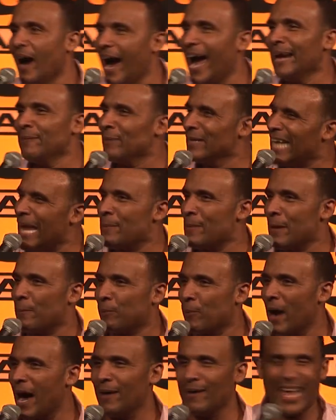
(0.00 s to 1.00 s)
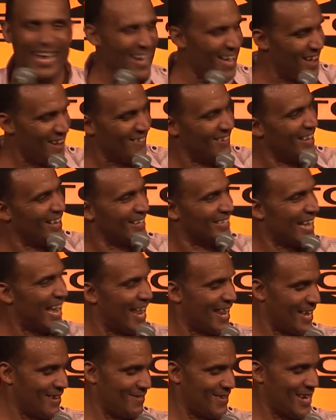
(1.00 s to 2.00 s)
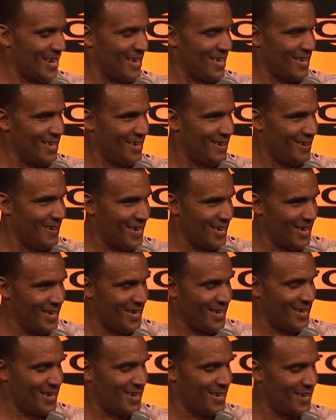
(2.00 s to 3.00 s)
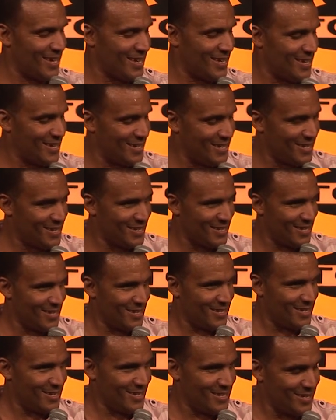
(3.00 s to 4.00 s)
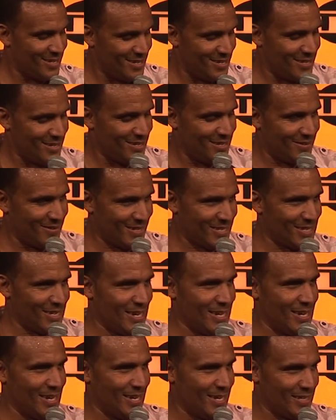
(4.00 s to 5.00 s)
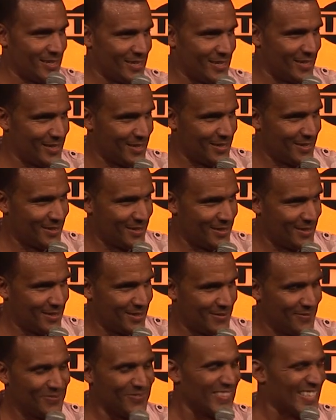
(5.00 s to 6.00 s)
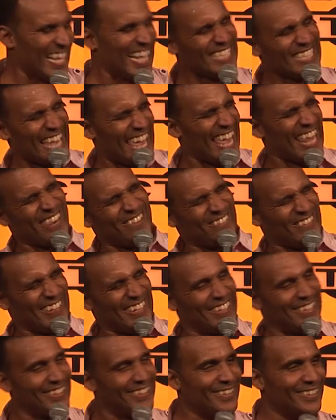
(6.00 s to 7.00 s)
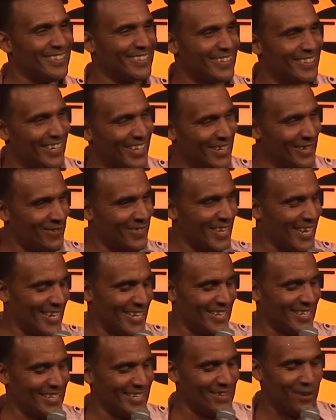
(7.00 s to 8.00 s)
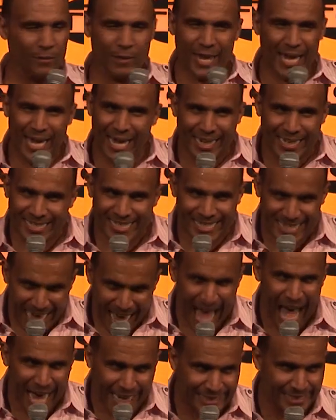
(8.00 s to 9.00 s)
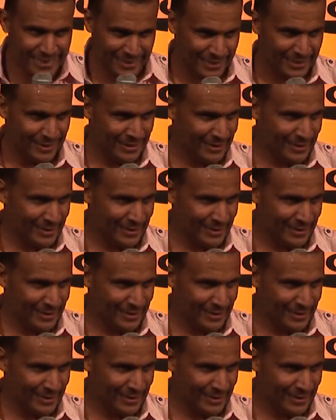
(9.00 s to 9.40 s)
All right, but they be proud, like, oh, look, daddy. I'm like, oh, hey, what's this? That's the end of it. And you're thinking, no, the hell it's not.